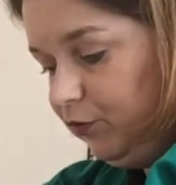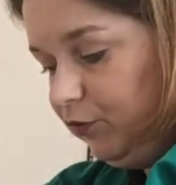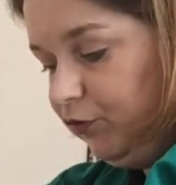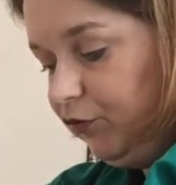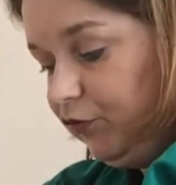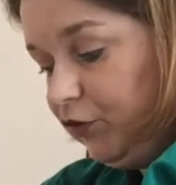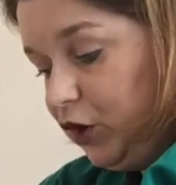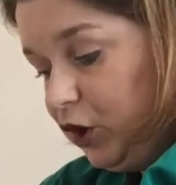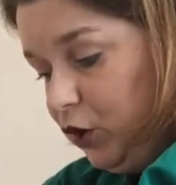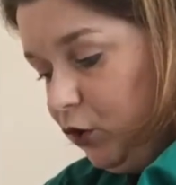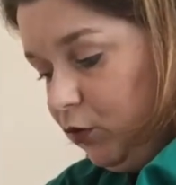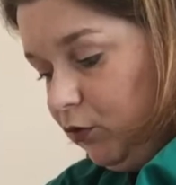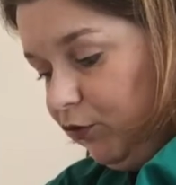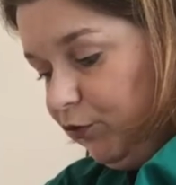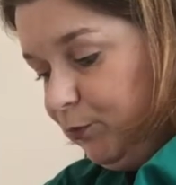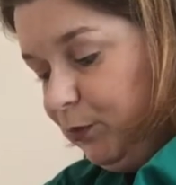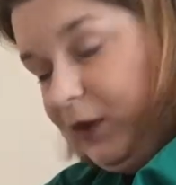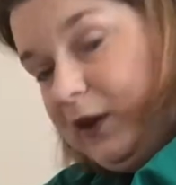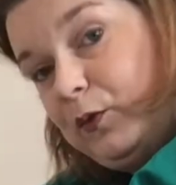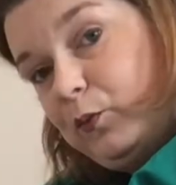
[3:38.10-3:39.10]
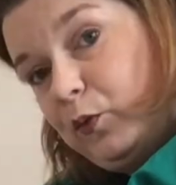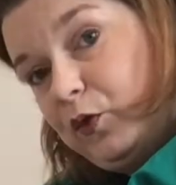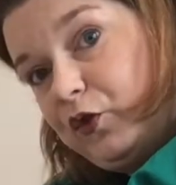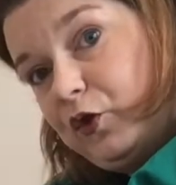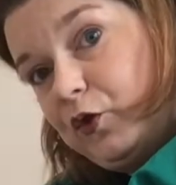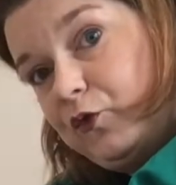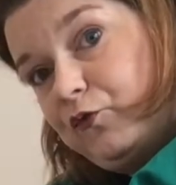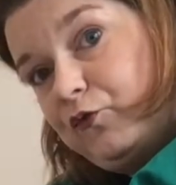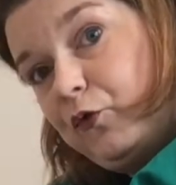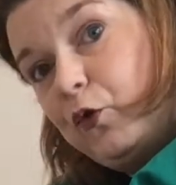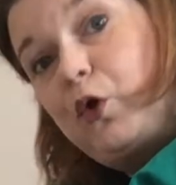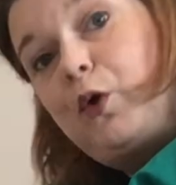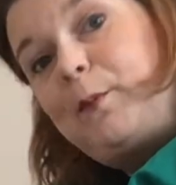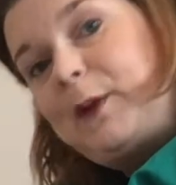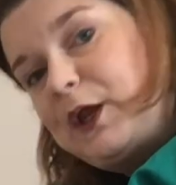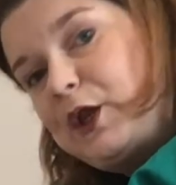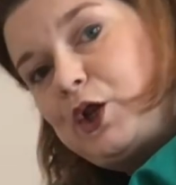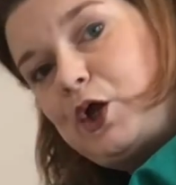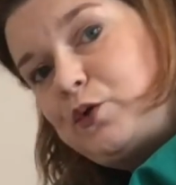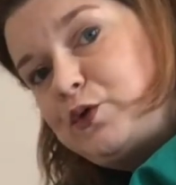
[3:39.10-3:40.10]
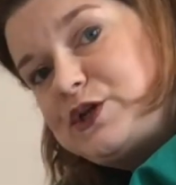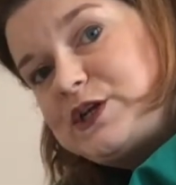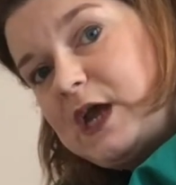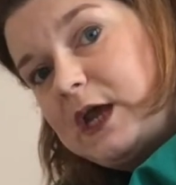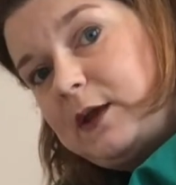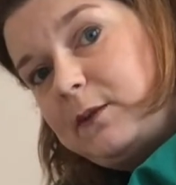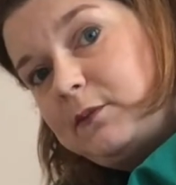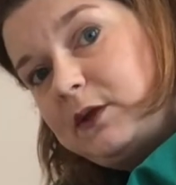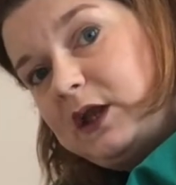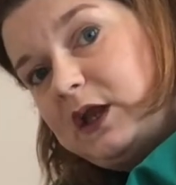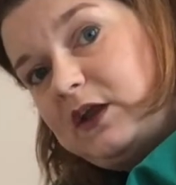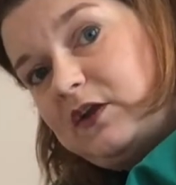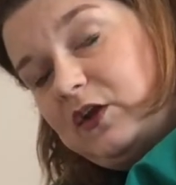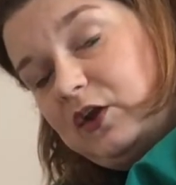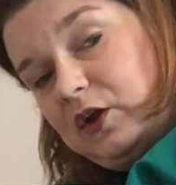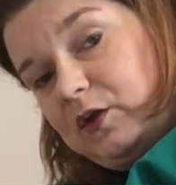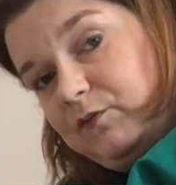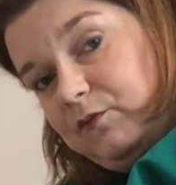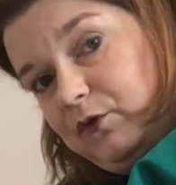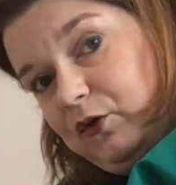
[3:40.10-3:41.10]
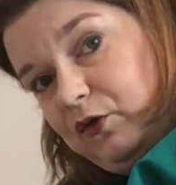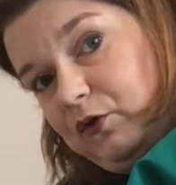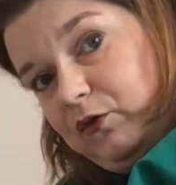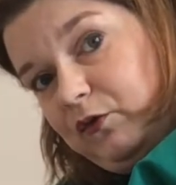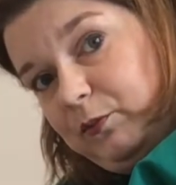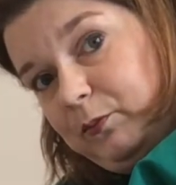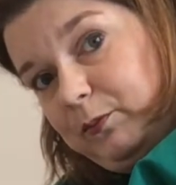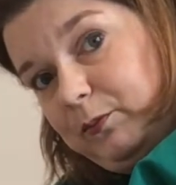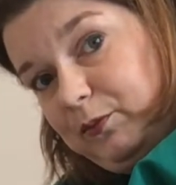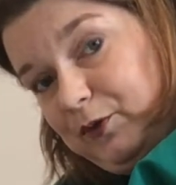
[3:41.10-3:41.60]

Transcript: secure splint with conforming, no tape needed, confuse,